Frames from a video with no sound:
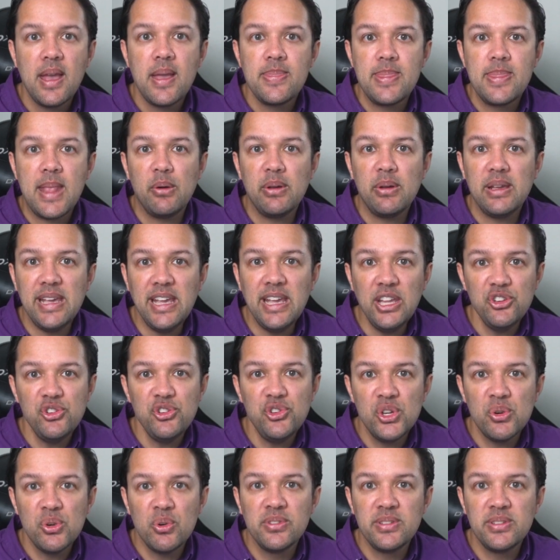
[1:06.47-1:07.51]
Now, each
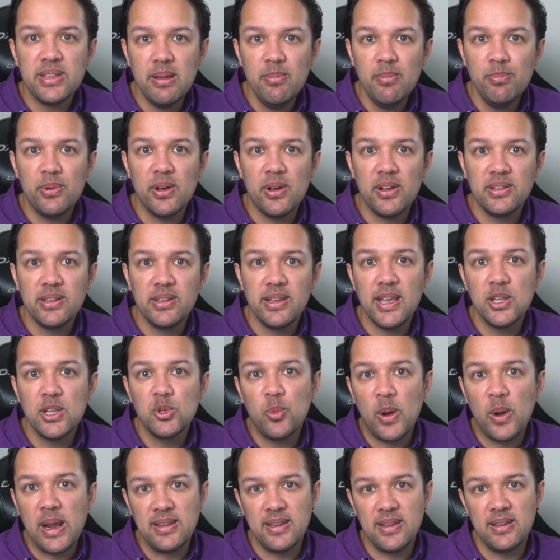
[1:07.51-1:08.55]
neuron's input is
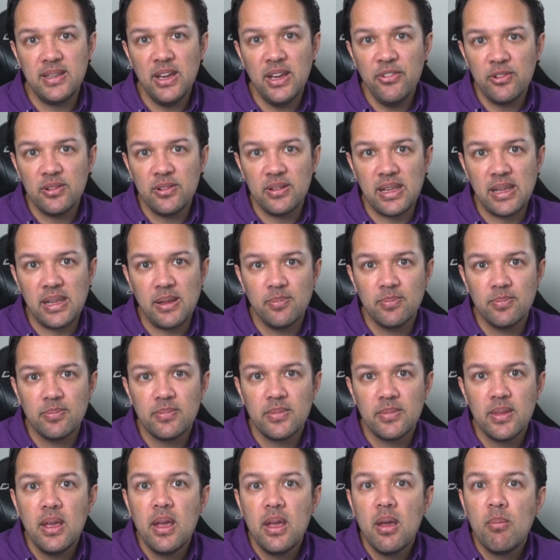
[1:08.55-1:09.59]
weighted differently.
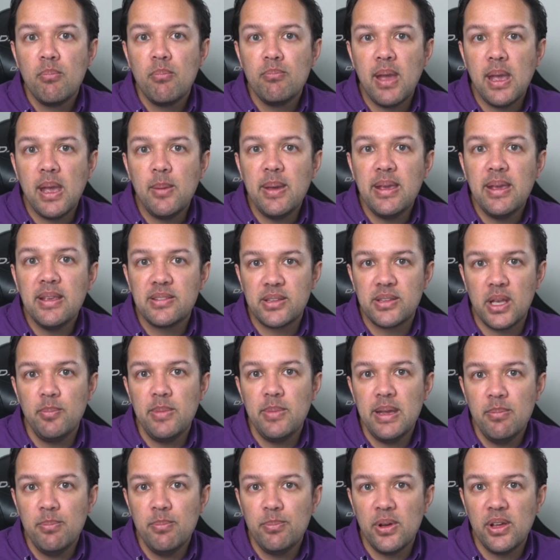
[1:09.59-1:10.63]
Maybe some
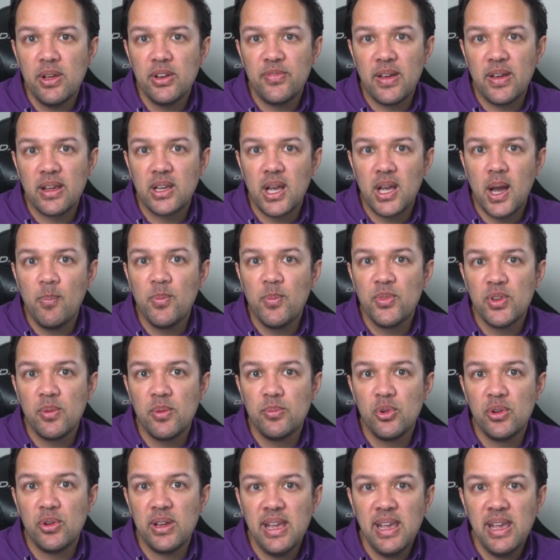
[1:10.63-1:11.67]
input that comes from
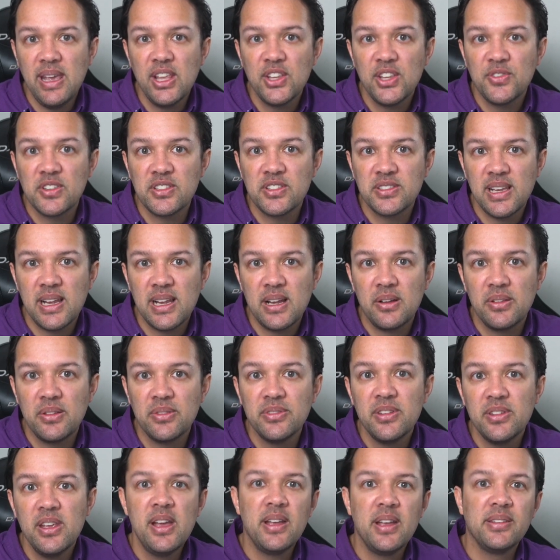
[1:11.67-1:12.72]
your ears for
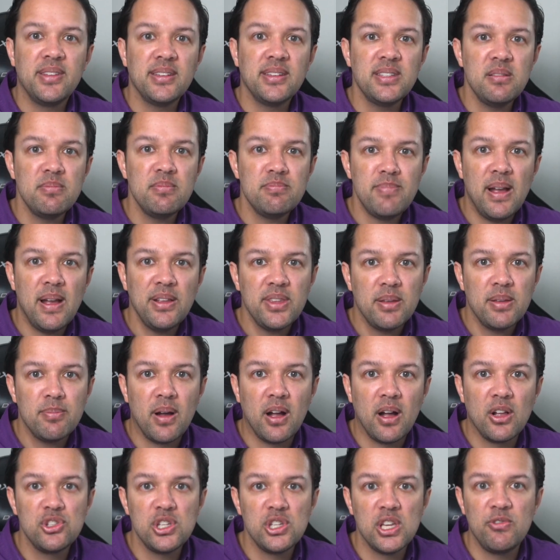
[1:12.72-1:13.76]
sound doesn't matter
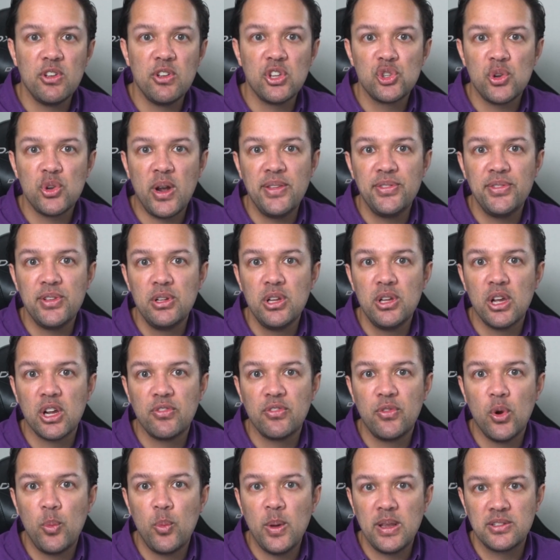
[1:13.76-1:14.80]
much if you're trying to look
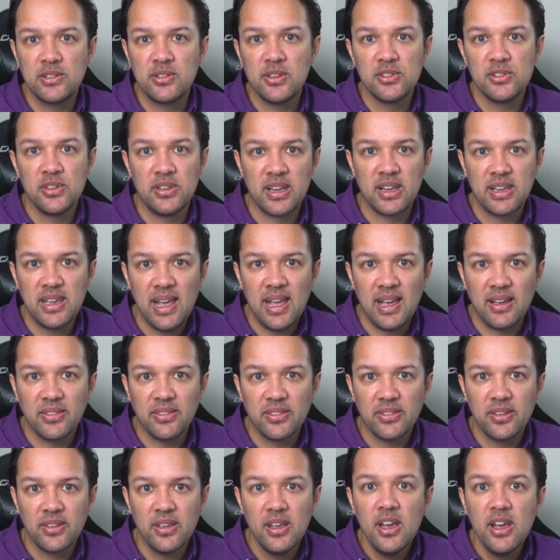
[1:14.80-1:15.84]
for whiskers on a
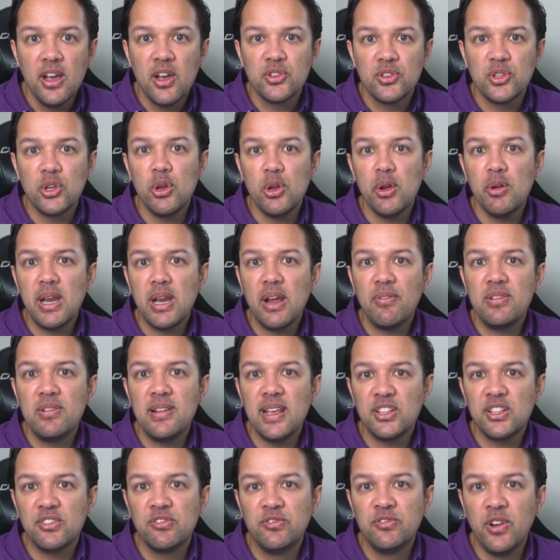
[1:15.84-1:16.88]
cat, so it would have
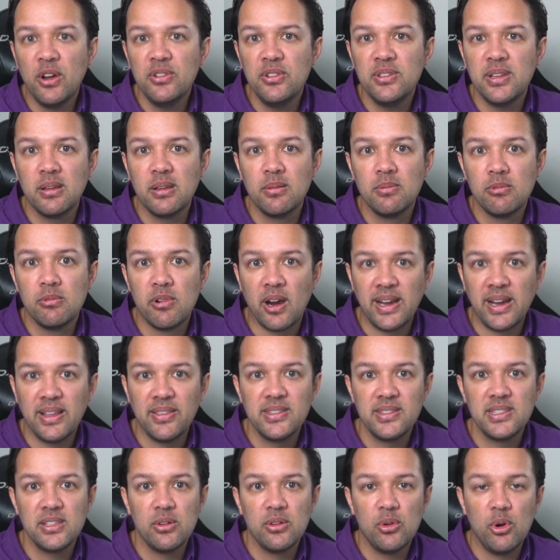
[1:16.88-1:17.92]
less voting
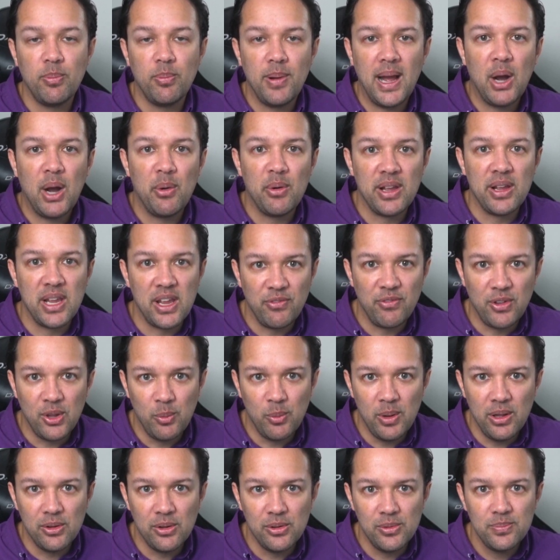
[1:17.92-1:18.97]
rights or power, if you
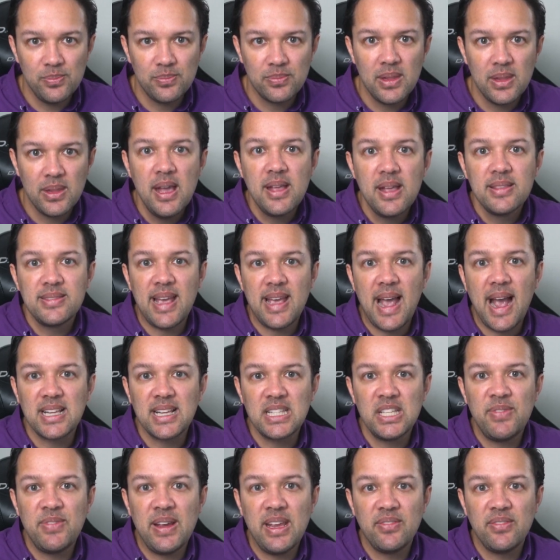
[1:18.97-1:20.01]
will, to
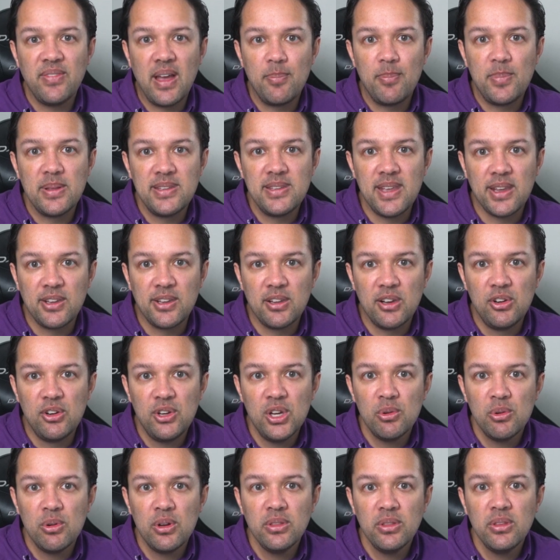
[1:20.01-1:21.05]
activate that particular
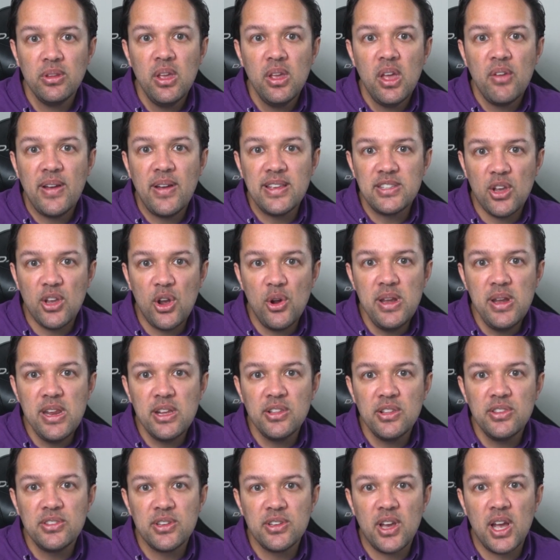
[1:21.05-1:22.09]
neuron that's only
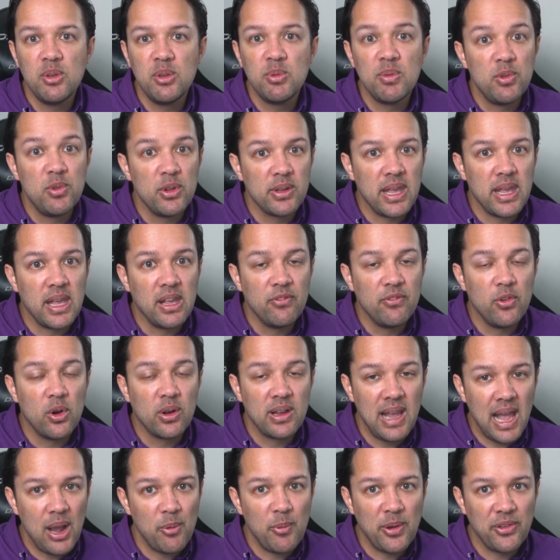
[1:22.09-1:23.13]
concerned with looking for
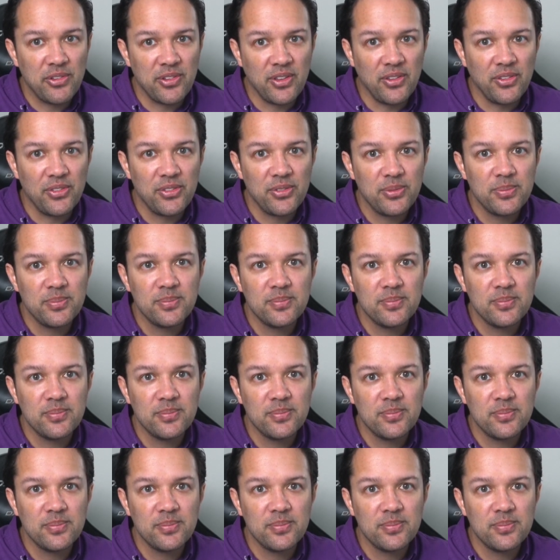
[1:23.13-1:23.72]
cat whiskers.